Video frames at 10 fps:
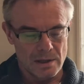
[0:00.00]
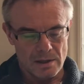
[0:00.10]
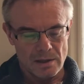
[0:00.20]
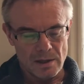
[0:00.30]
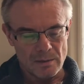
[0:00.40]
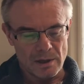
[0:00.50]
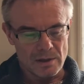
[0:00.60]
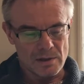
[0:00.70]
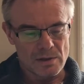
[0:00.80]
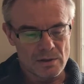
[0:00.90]
Anyway,
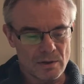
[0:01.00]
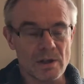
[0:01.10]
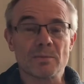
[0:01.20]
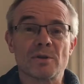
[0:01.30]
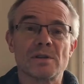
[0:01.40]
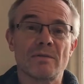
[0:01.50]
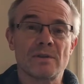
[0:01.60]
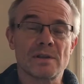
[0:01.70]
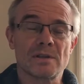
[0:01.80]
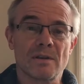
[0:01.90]
this is story number
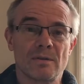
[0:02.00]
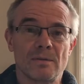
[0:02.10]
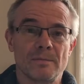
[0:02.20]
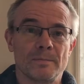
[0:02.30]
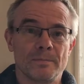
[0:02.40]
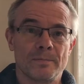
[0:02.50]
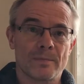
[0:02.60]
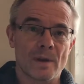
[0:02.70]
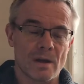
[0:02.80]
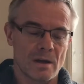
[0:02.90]
77.
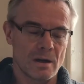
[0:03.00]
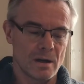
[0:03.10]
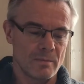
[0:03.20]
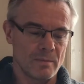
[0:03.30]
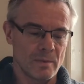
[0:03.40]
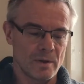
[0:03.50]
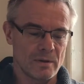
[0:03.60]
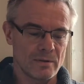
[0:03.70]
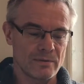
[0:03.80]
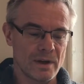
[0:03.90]

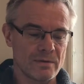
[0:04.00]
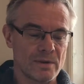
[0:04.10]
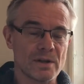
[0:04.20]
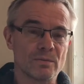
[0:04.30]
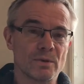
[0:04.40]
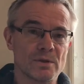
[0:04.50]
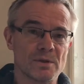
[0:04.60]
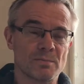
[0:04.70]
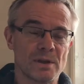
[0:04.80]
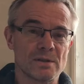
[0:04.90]
The five random words it's
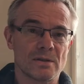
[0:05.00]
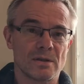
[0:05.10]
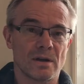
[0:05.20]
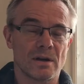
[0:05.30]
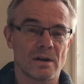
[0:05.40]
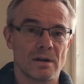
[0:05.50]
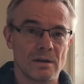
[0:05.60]
based on are...